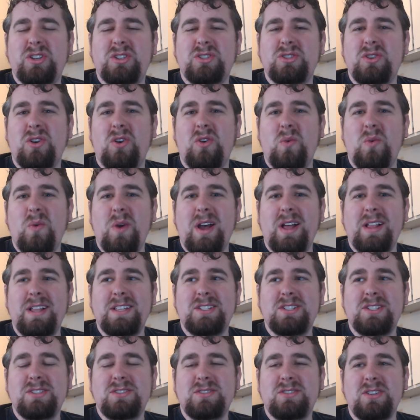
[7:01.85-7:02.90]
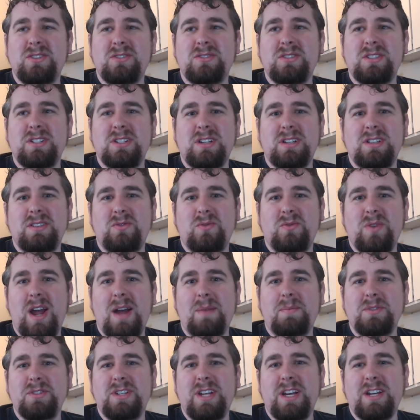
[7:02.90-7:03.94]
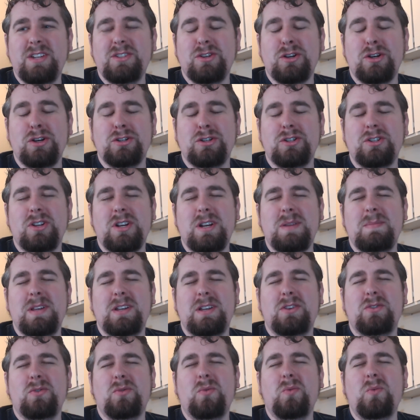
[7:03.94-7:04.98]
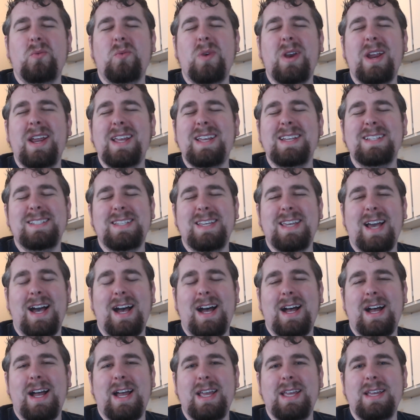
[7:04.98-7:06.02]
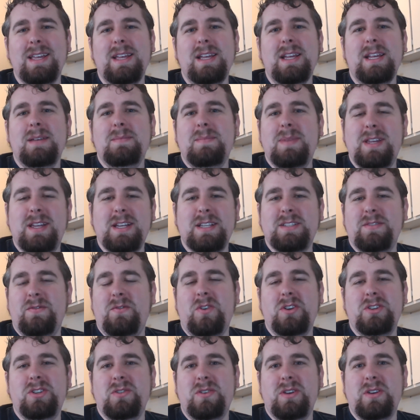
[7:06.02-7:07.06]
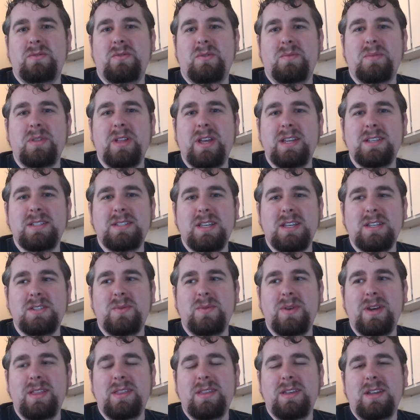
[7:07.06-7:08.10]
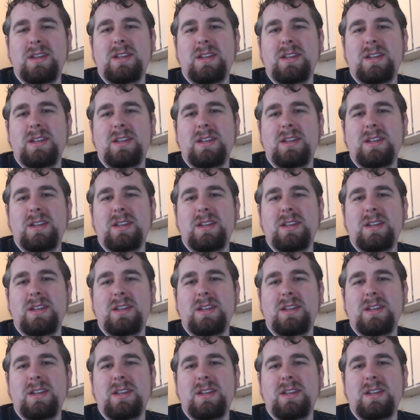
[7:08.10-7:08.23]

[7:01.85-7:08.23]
so well. The grapple checks are just going to be crazy high because of what you can replace things with.